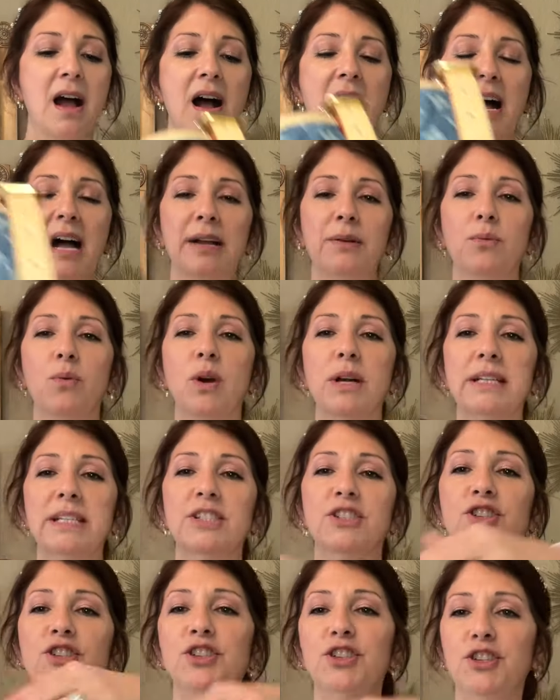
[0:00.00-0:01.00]
I wanted
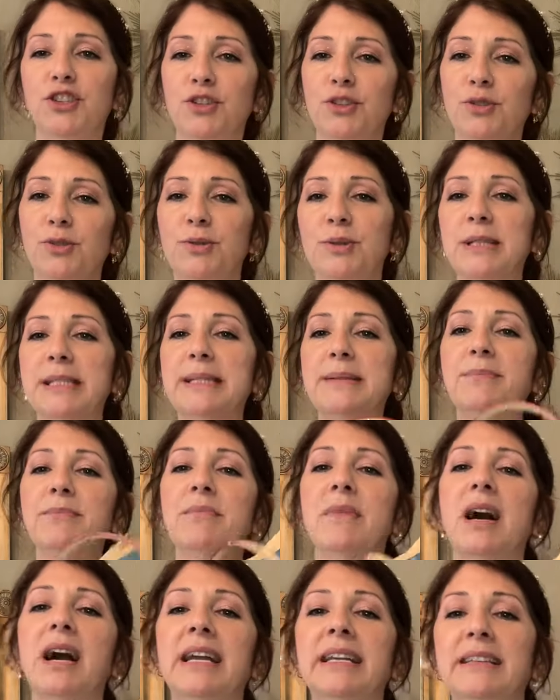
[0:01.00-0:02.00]
to use
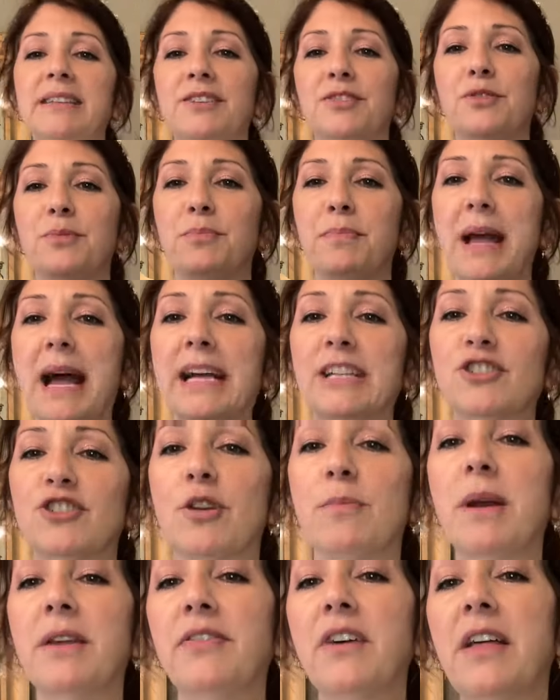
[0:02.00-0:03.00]
my little bag
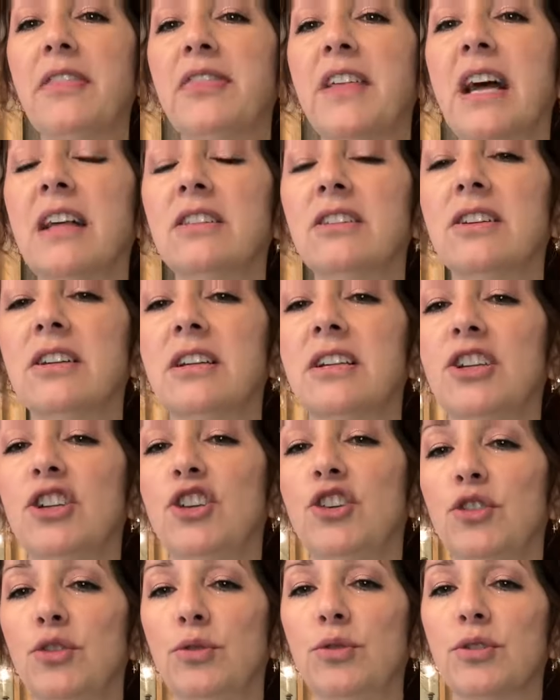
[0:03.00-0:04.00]
charm. I thought that looked
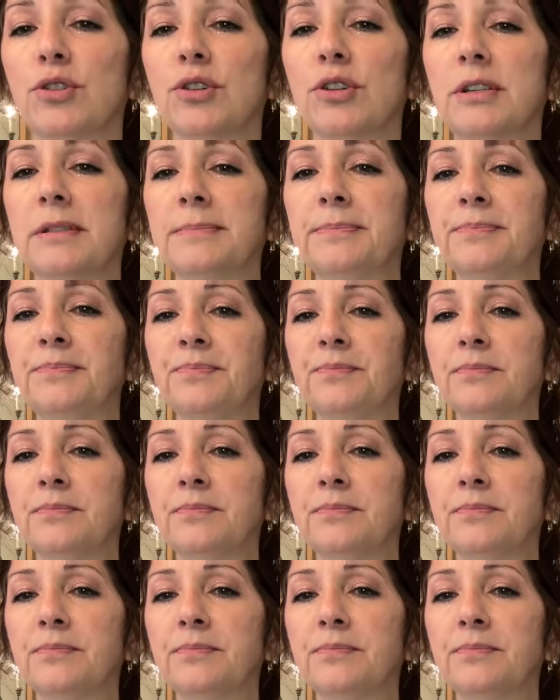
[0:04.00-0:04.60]
cuter.